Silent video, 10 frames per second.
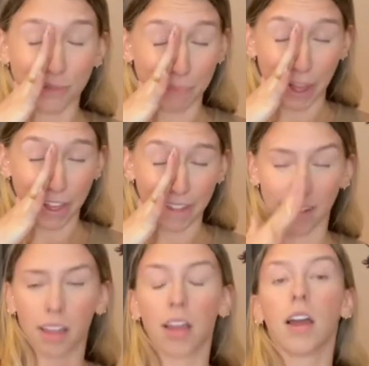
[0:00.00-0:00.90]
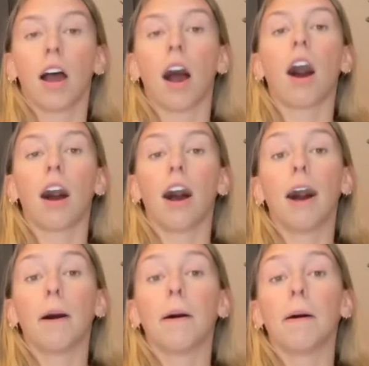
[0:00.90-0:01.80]
but
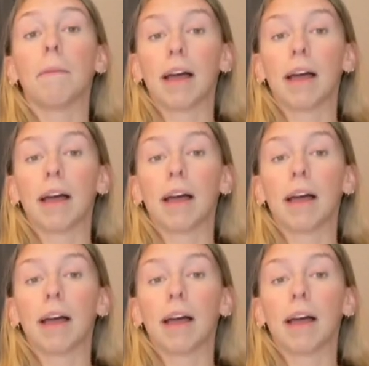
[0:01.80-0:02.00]
I